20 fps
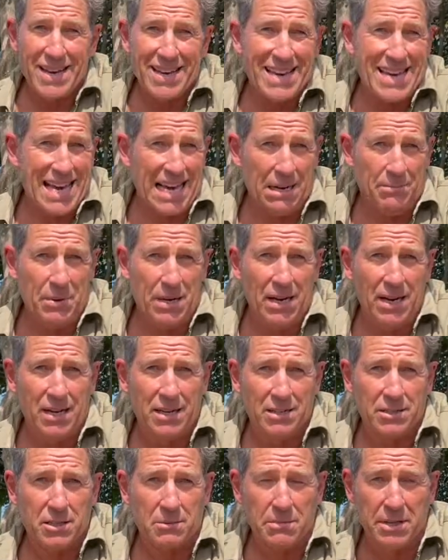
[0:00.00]
caliper
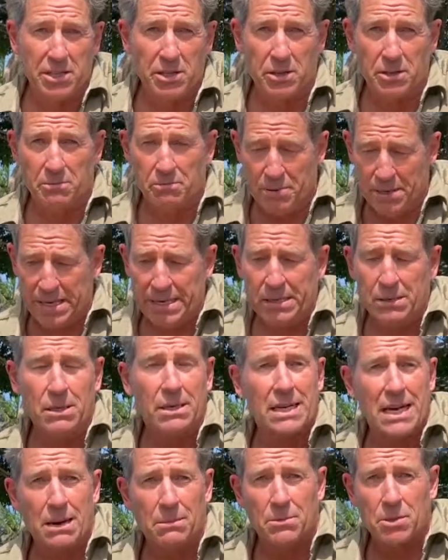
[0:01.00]
to measure the peel
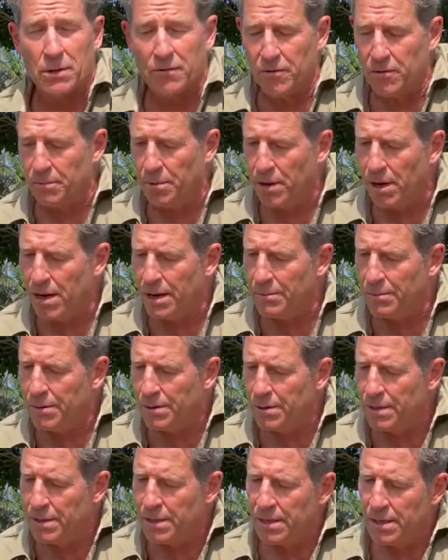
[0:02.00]
that comes off the pipe.
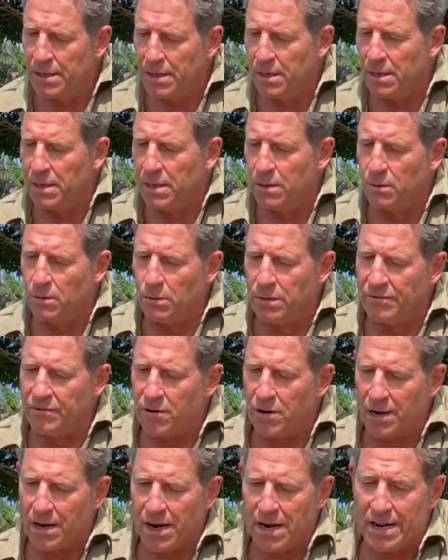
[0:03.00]
We've
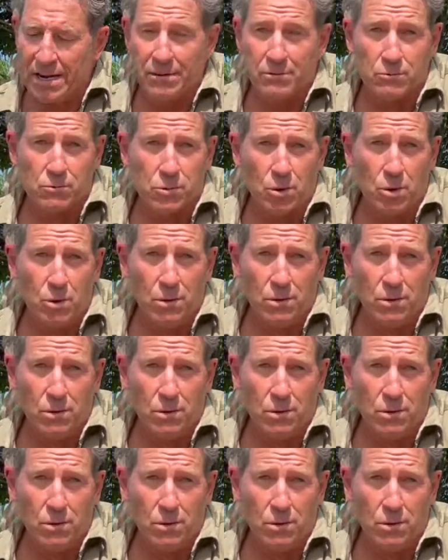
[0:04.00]
got a rule